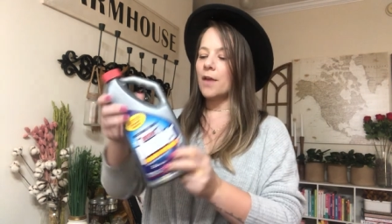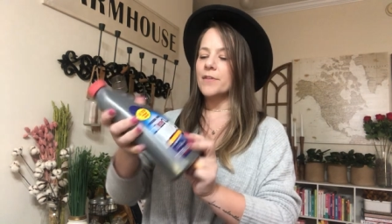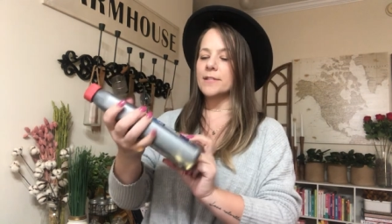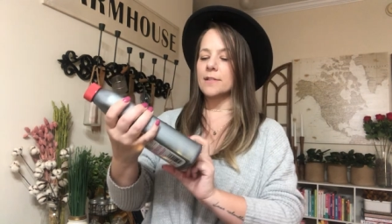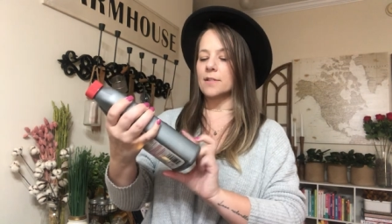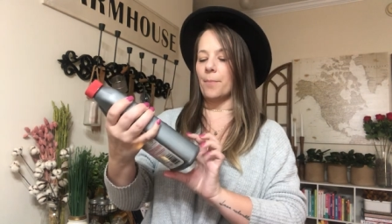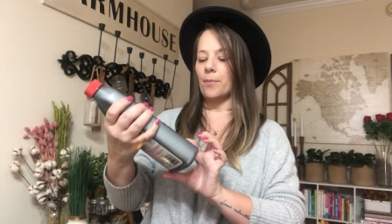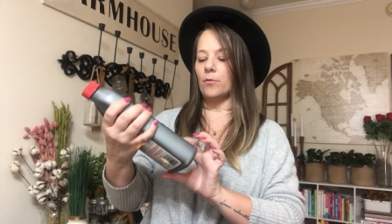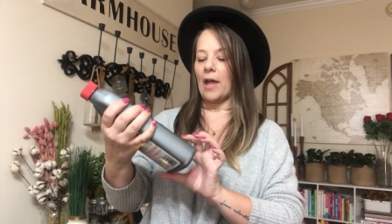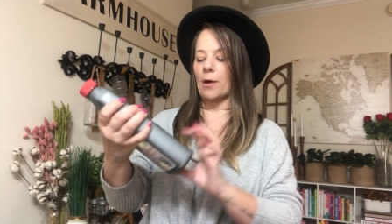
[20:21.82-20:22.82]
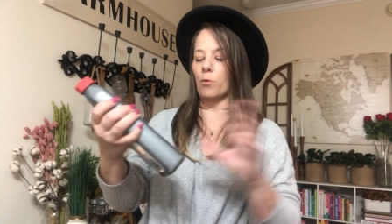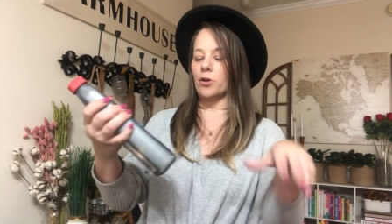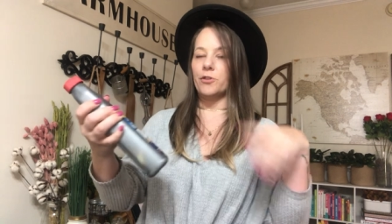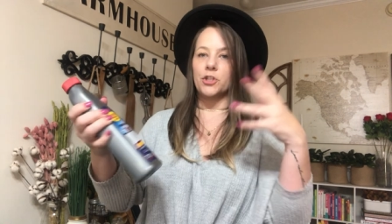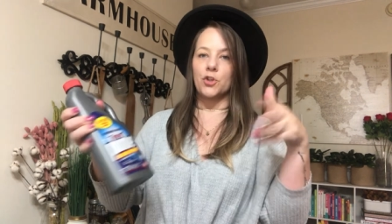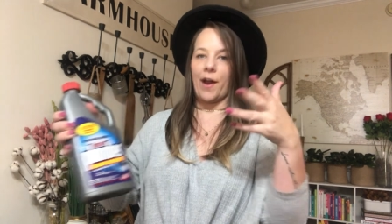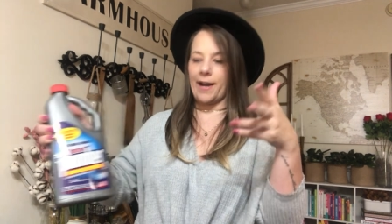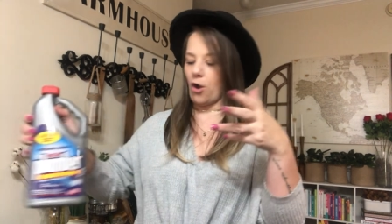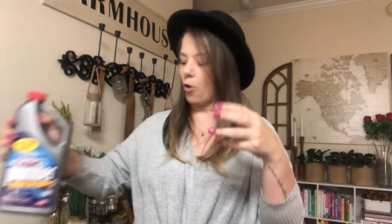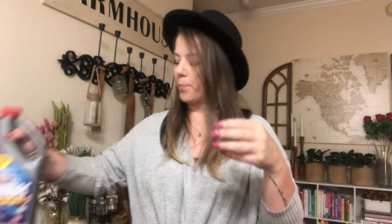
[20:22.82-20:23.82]
And this is the like where the
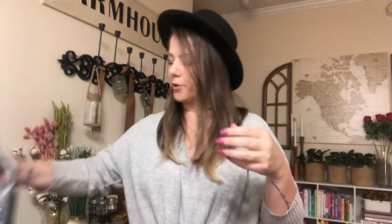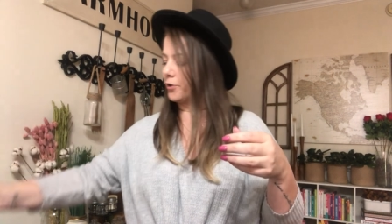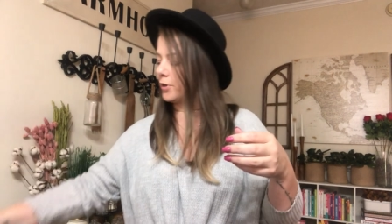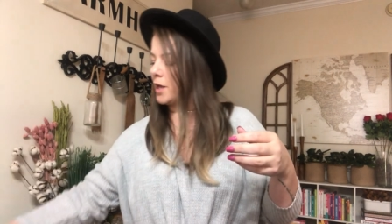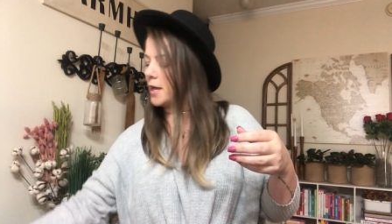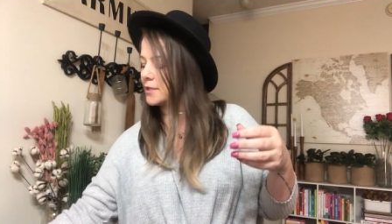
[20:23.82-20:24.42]
drain opener.